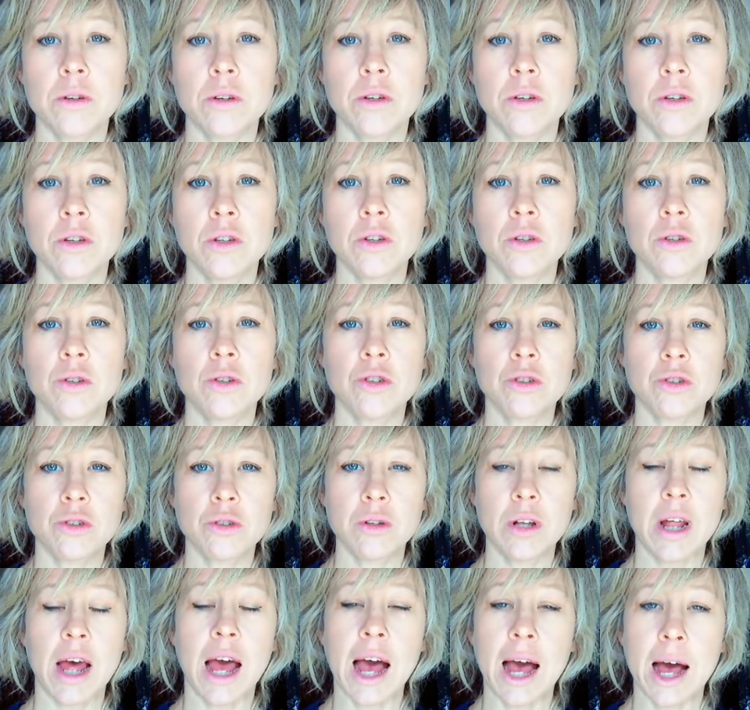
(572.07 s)
You should
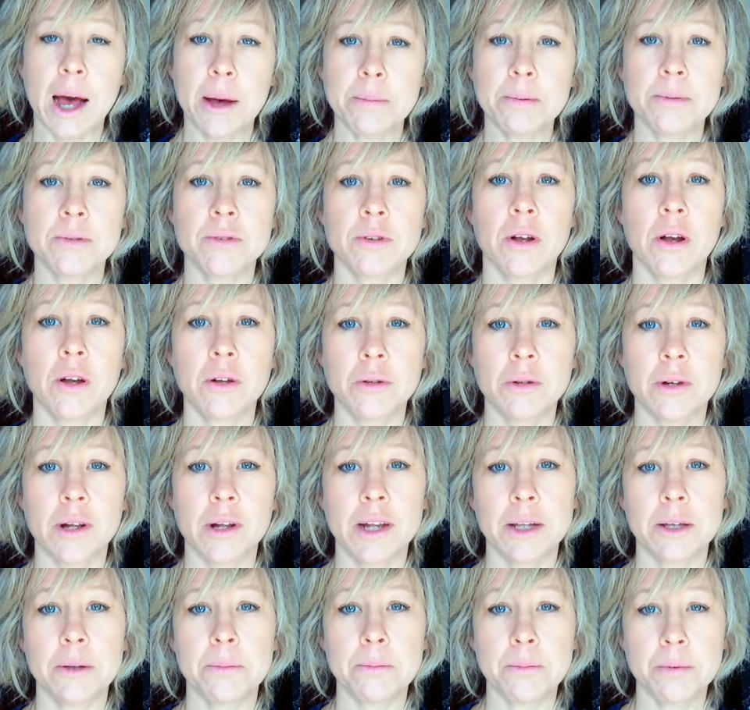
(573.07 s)

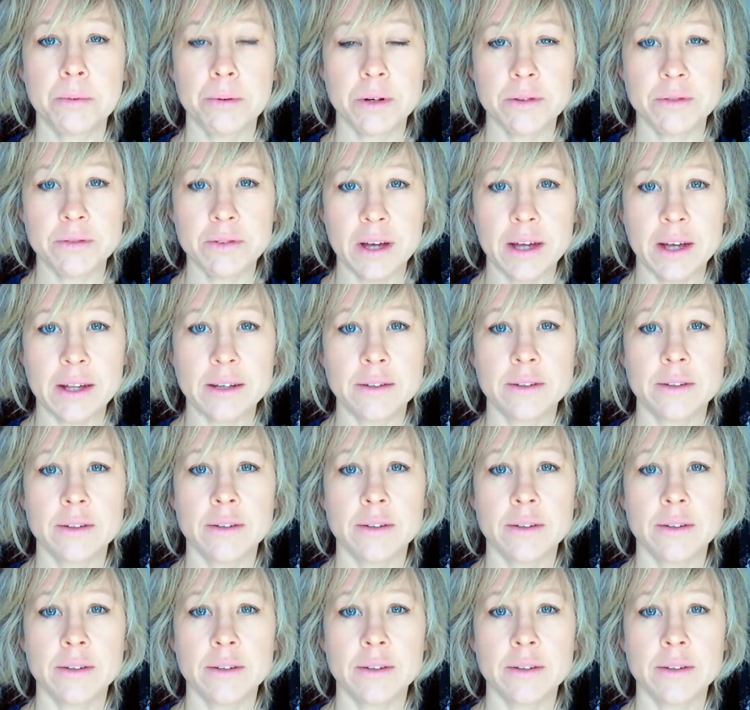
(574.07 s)
absolutely prevent